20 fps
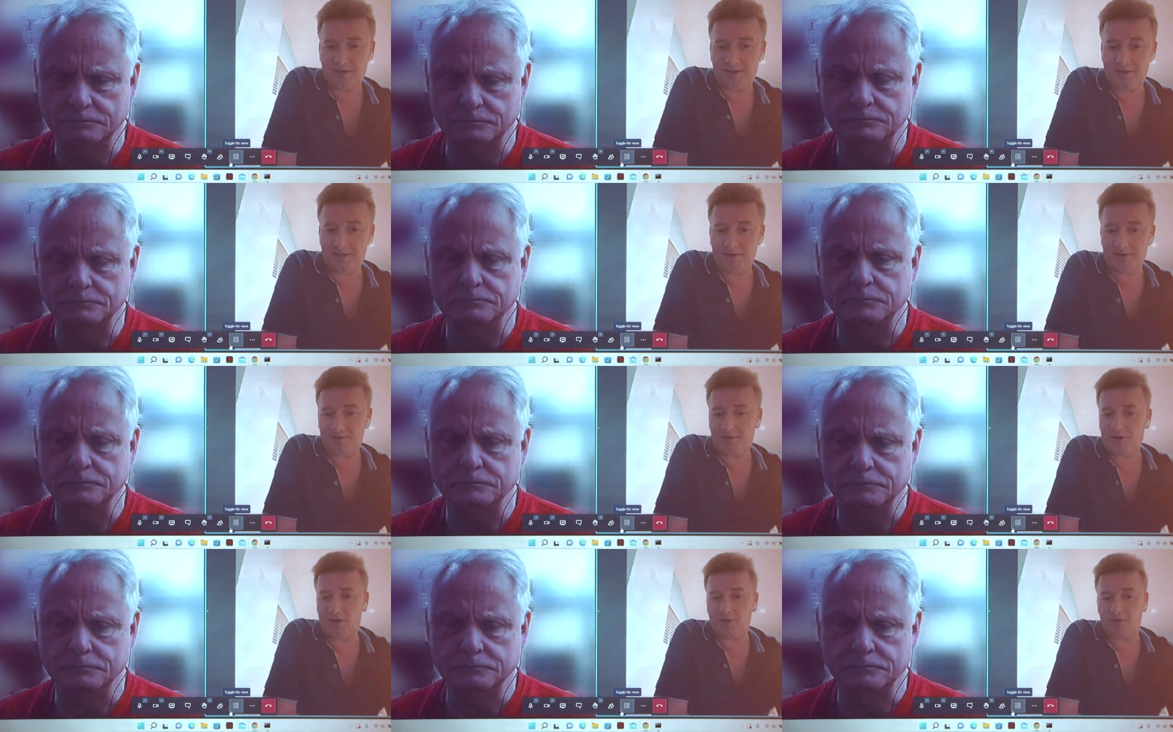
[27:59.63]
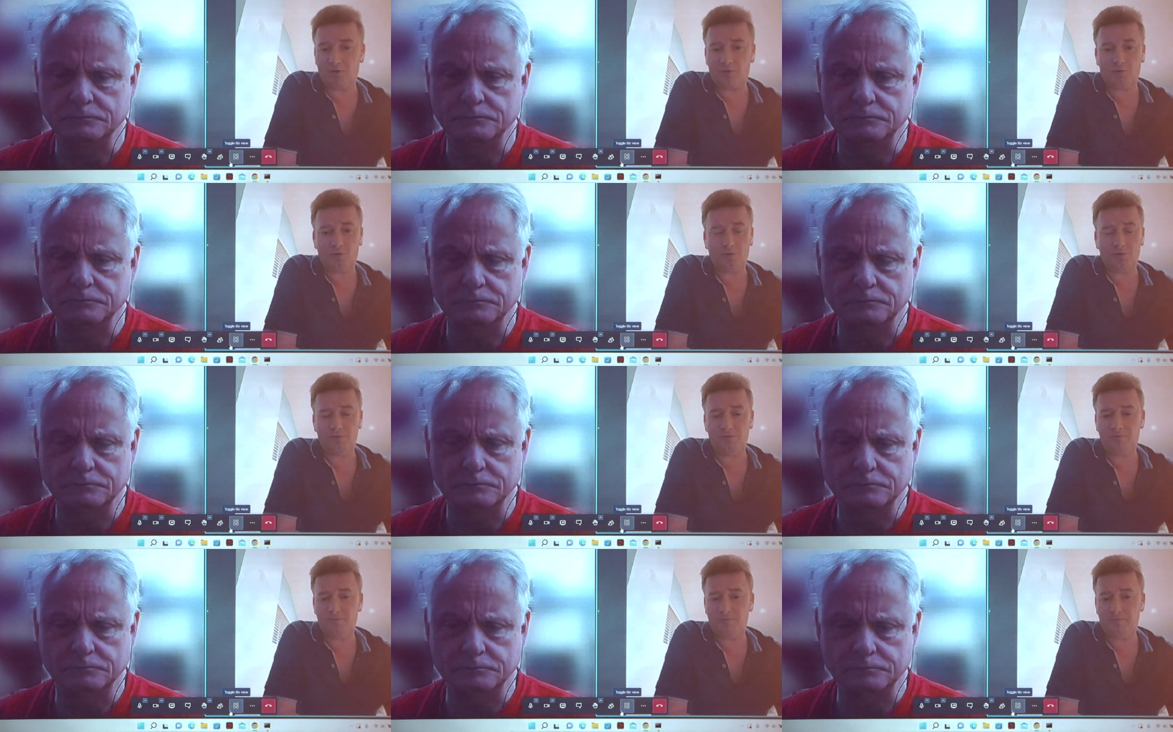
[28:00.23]
Speaker 1: uh, are
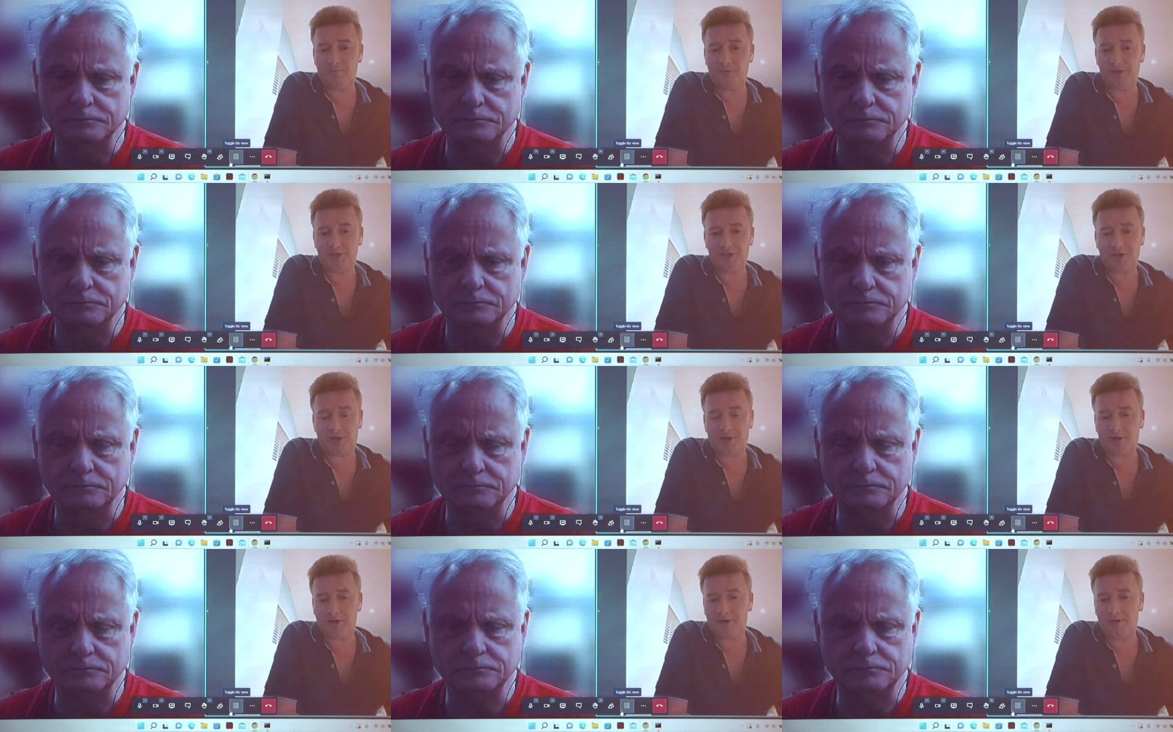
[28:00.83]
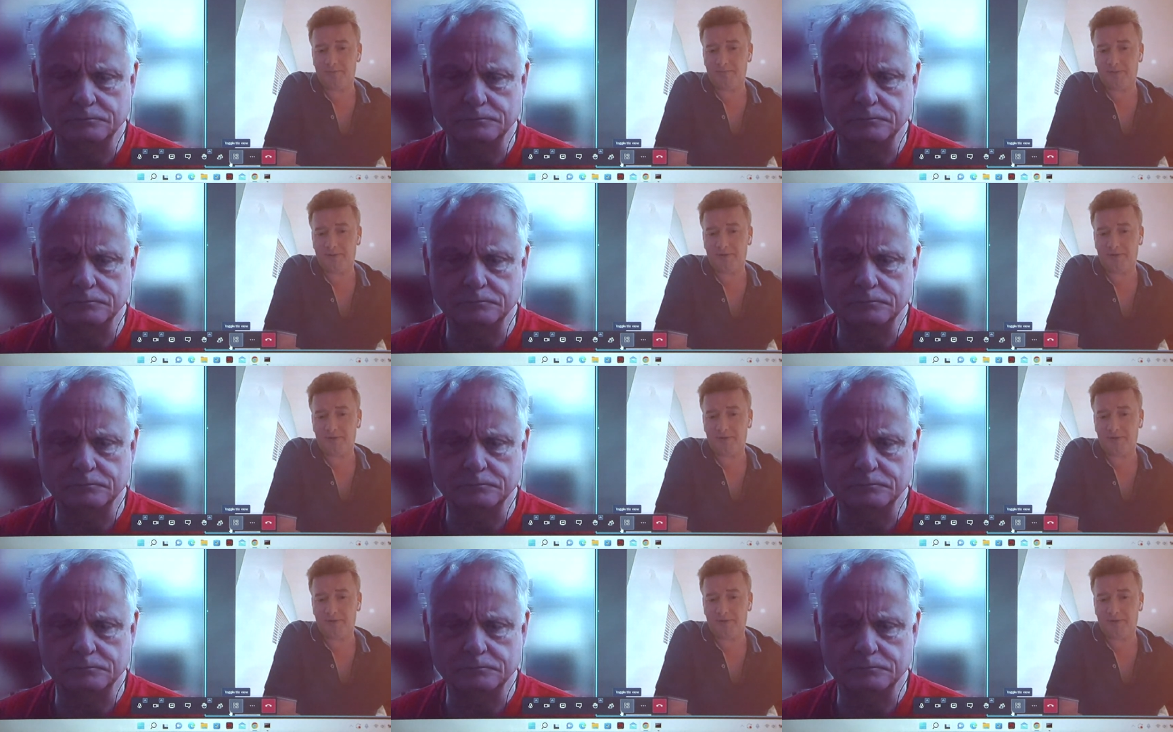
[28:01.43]
all much higher